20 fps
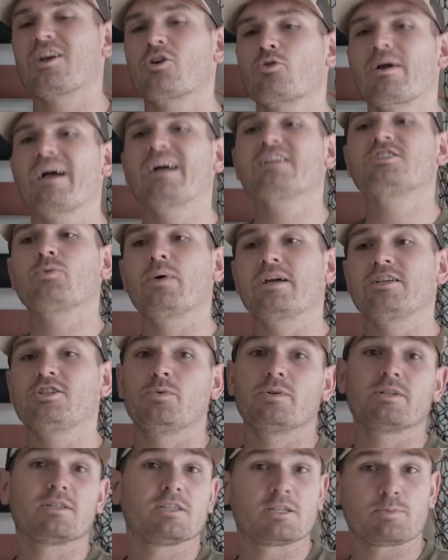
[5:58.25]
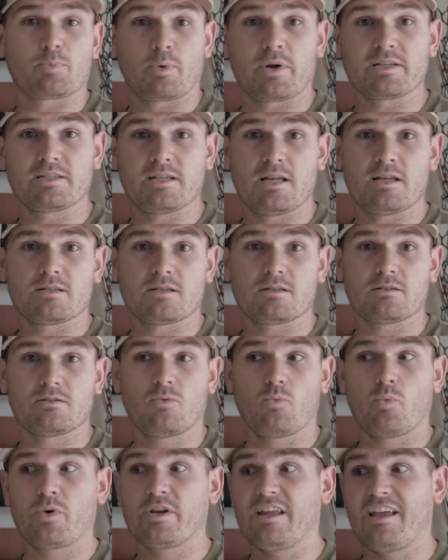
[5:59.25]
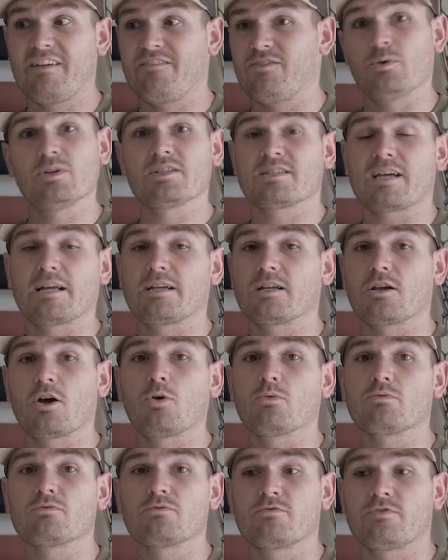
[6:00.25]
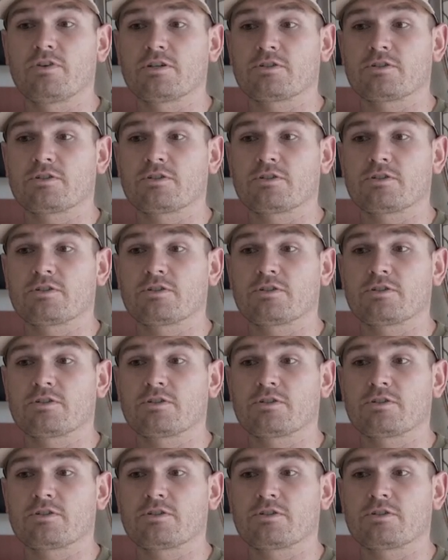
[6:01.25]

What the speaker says: can graduate you into the spring season when if you decide to go